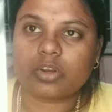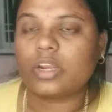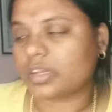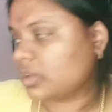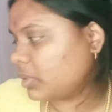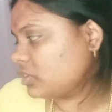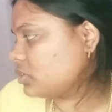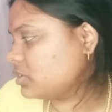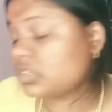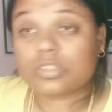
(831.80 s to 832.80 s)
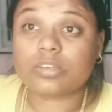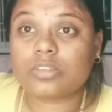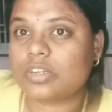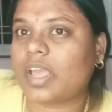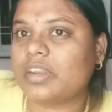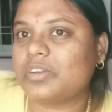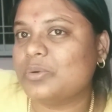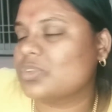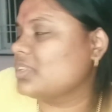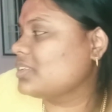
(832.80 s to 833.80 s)
Real Technique brush. Still I didn't
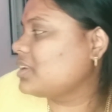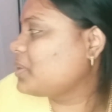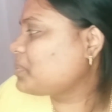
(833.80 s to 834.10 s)
use this.